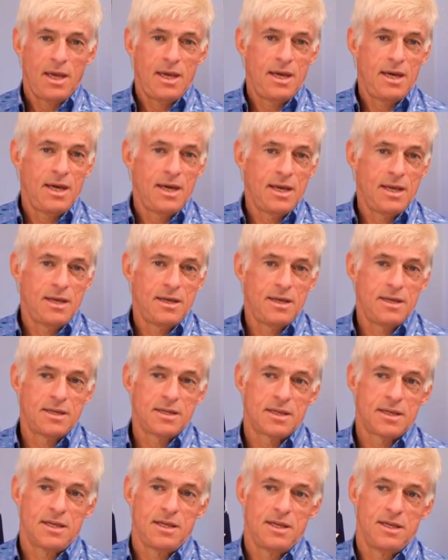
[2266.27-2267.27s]

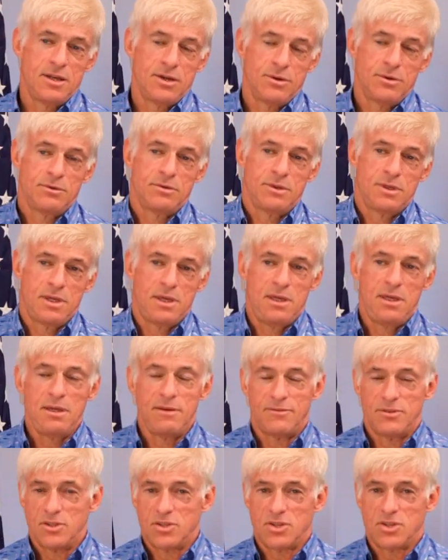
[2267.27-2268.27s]
And, he
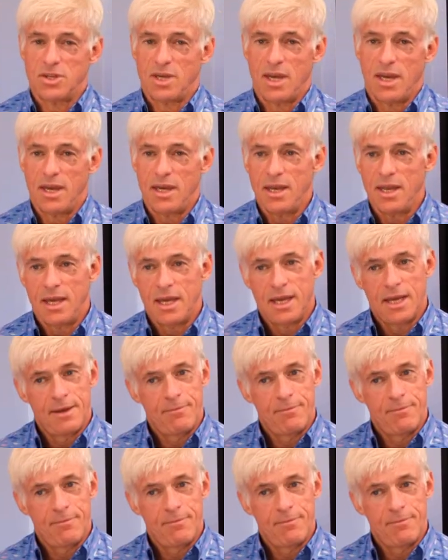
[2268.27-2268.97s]
even said,